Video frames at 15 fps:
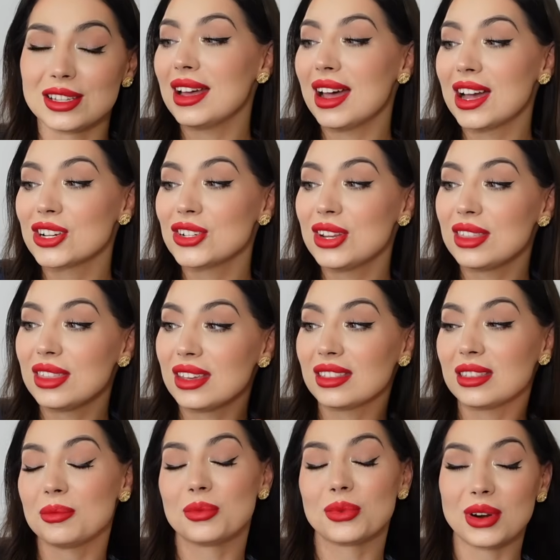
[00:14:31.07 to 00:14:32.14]
I actually think
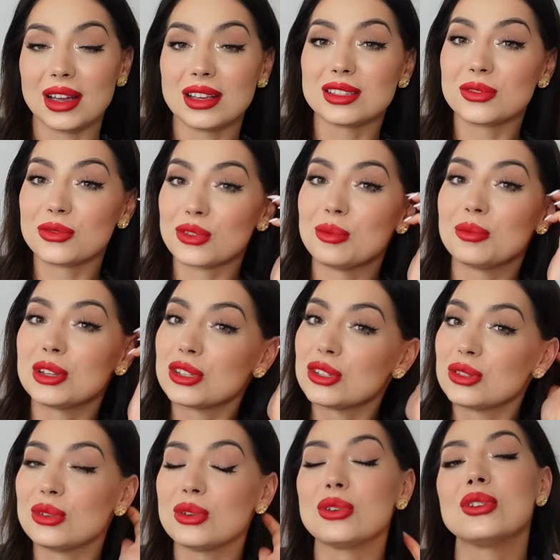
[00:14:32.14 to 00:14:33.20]
the price from the
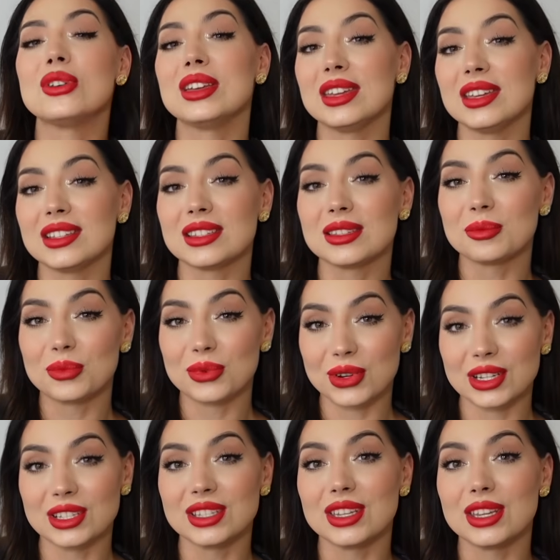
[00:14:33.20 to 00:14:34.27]
store is
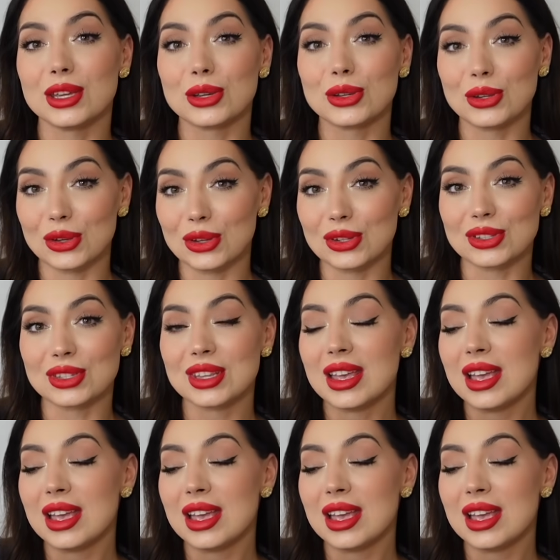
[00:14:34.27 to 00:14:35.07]
pretty good.